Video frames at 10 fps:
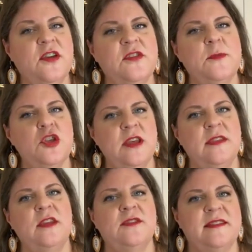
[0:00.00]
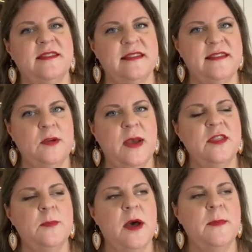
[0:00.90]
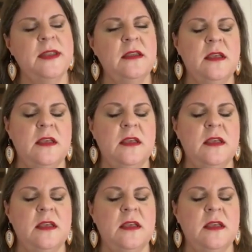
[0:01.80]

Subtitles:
have a machine that uses 60 weight in the bobbin,